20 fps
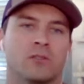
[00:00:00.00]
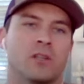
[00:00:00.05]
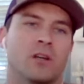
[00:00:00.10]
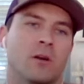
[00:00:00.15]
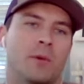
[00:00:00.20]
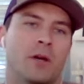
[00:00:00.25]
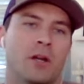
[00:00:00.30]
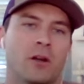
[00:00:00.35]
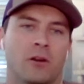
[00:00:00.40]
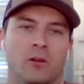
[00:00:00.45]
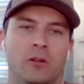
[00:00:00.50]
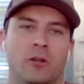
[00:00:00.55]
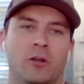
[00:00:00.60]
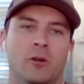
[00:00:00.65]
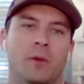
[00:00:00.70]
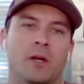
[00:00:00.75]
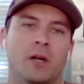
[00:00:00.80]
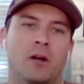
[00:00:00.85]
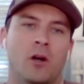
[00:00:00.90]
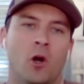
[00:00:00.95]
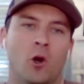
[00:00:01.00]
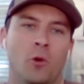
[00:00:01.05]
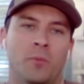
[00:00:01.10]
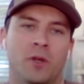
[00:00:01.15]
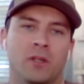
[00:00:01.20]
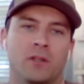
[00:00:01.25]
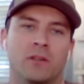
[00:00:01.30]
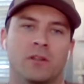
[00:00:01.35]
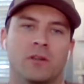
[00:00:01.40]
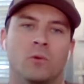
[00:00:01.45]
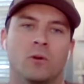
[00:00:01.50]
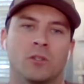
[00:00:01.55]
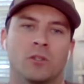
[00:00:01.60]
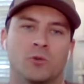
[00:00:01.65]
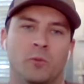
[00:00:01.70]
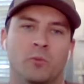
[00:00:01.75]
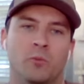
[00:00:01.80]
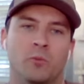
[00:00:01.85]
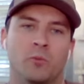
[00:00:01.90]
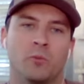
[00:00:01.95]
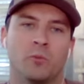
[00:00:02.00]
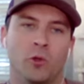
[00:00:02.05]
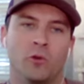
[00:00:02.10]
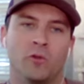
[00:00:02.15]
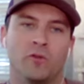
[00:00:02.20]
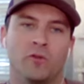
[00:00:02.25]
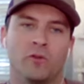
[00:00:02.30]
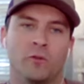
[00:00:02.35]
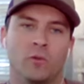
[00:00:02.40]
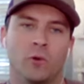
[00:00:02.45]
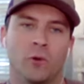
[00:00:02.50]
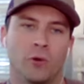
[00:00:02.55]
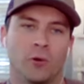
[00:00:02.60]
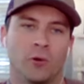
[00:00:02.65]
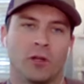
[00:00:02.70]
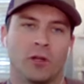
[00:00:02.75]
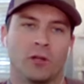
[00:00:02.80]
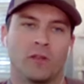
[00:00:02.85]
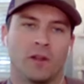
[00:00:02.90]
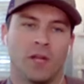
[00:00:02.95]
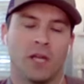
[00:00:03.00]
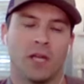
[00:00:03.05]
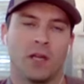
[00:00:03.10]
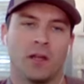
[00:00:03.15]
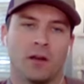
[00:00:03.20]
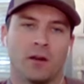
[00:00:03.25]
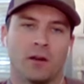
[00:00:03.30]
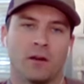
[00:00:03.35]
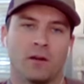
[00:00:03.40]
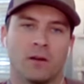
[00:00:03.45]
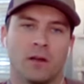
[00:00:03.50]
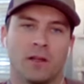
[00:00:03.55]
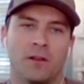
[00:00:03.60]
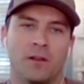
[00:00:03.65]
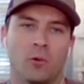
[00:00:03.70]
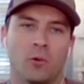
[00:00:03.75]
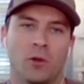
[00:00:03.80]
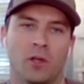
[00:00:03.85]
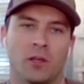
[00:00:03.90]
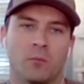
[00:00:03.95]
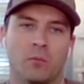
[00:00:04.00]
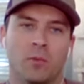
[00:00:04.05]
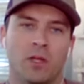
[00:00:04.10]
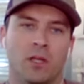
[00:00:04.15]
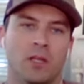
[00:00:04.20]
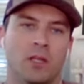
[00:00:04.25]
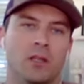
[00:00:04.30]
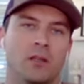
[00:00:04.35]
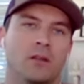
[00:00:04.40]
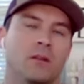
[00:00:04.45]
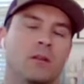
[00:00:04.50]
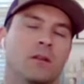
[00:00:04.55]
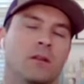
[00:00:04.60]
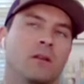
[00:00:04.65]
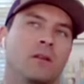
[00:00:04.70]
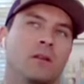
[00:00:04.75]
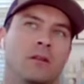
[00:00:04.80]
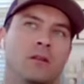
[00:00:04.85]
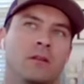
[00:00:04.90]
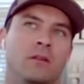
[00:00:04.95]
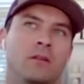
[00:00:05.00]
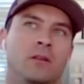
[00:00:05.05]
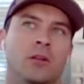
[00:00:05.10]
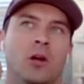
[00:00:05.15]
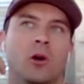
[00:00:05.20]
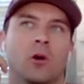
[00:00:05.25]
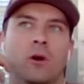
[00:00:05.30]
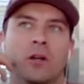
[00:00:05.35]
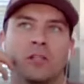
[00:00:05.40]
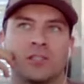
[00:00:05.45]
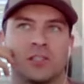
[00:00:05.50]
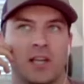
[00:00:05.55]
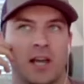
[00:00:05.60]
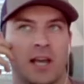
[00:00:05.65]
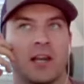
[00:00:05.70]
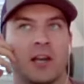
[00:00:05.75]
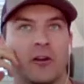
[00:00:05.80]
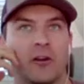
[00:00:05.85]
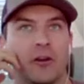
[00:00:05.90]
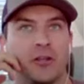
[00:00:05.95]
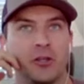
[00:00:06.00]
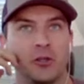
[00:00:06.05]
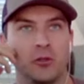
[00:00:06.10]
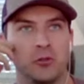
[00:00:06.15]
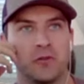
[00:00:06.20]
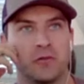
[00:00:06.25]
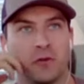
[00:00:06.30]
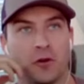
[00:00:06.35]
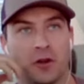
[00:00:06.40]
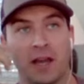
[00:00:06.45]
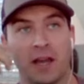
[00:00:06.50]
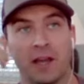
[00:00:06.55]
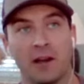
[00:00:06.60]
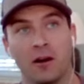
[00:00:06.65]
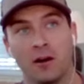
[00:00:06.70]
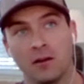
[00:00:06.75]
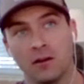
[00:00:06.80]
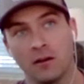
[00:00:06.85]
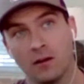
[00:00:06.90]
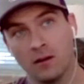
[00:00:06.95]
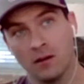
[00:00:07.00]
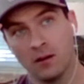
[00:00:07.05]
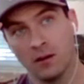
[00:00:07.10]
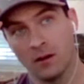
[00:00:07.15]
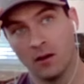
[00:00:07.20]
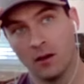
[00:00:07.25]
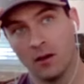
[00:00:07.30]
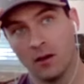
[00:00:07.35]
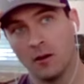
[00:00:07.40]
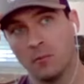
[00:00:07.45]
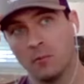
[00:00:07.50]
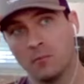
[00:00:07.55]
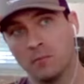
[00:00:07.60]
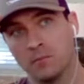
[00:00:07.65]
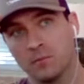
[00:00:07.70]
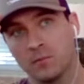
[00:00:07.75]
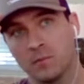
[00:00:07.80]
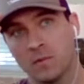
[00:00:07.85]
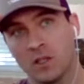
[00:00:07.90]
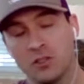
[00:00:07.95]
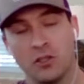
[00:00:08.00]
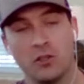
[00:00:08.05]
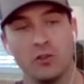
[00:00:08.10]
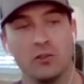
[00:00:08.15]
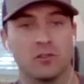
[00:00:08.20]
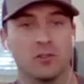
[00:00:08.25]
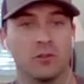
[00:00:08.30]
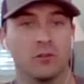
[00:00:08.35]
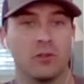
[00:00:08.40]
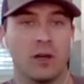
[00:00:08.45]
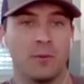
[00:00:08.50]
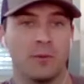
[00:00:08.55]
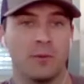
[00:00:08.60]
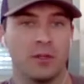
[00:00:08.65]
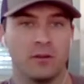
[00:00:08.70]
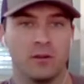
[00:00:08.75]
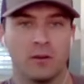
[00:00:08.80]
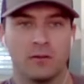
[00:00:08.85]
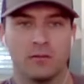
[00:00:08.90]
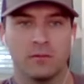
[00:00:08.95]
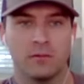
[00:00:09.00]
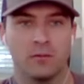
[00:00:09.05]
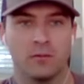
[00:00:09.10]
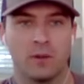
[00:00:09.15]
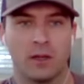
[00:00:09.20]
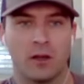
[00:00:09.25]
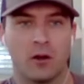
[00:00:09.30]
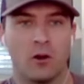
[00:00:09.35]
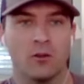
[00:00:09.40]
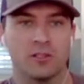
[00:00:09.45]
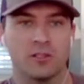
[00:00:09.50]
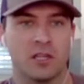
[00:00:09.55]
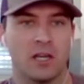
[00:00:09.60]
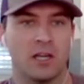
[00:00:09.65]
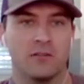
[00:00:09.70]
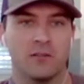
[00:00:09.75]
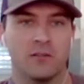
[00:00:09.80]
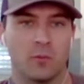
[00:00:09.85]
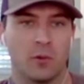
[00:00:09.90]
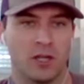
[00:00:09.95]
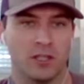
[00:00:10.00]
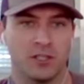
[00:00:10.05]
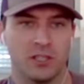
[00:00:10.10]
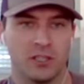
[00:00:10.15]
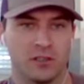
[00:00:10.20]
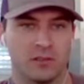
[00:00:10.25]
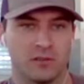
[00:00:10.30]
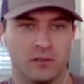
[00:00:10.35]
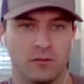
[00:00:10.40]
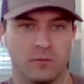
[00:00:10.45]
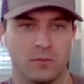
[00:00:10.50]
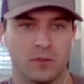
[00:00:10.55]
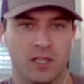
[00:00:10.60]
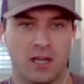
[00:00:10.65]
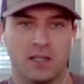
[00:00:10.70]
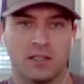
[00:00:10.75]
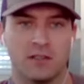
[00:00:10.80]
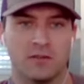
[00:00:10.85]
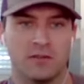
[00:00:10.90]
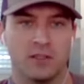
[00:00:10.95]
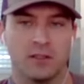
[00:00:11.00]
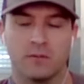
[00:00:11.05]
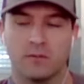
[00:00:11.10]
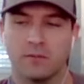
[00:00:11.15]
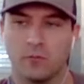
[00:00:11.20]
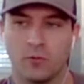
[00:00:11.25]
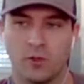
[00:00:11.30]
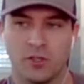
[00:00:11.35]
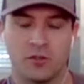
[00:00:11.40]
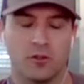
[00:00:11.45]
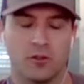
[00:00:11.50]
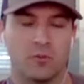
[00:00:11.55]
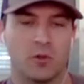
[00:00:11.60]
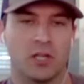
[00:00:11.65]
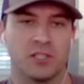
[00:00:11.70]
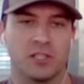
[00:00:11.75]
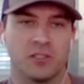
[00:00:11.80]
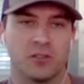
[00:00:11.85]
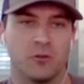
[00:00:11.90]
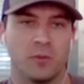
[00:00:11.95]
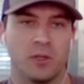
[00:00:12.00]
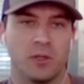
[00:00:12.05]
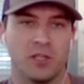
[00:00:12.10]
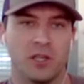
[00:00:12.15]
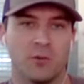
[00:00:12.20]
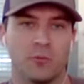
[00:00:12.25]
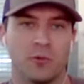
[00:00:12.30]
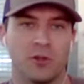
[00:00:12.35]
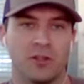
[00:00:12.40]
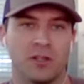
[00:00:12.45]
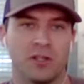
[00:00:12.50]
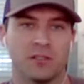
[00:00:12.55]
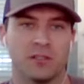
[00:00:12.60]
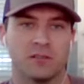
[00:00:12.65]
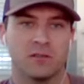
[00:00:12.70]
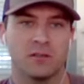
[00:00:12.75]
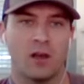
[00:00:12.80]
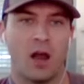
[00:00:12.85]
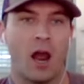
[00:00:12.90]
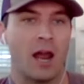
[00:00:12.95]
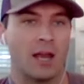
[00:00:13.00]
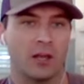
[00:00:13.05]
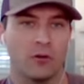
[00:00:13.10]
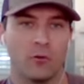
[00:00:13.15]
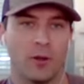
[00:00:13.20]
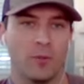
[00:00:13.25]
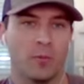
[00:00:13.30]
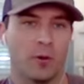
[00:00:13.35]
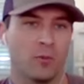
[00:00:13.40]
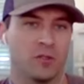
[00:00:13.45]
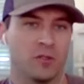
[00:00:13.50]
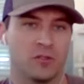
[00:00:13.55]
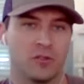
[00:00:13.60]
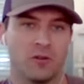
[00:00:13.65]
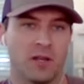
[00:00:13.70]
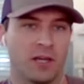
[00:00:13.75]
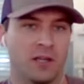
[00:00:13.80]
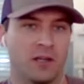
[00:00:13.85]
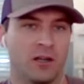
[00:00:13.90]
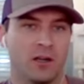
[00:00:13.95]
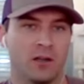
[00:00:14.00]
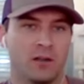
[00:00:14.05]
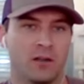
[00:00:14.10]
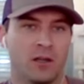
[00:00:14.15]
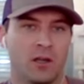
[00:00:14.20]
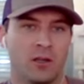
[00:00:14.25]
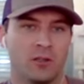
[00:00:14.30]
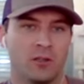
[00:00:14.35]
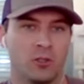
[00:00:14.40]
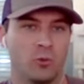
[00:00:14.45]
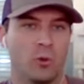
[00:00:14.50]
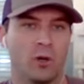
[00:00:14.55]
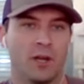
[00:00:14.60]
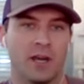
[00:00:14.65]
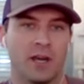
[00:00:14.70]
that's what I was talking about earlier about hoping that once we prove we're doing a good thing here and that we can be, you know, a secondary use for data. Because um, you can still, I mean, like all the scientific projects that are scientific research projects that are being done with this, I can repurpose your data